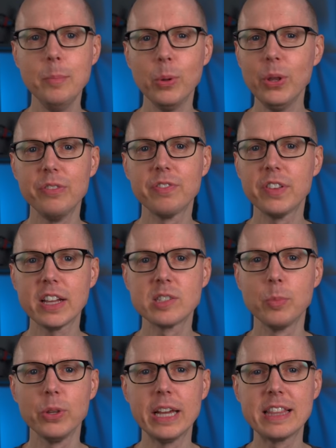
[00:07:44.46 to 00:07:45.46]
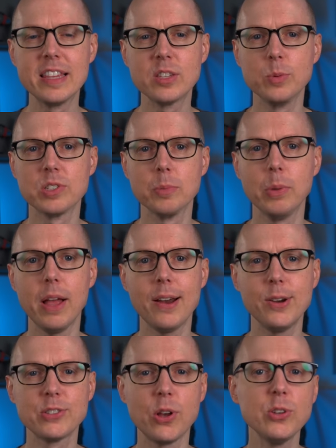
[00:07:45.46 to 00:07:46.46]
nimble and flexible like this with
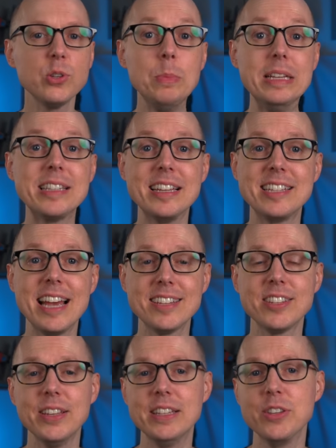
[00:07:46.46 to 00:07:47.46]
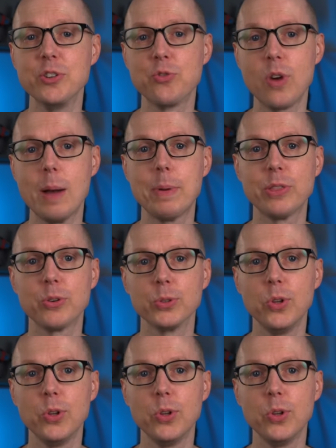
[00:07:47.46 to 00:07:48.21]
suppliers also means that Tesla isn't dropping their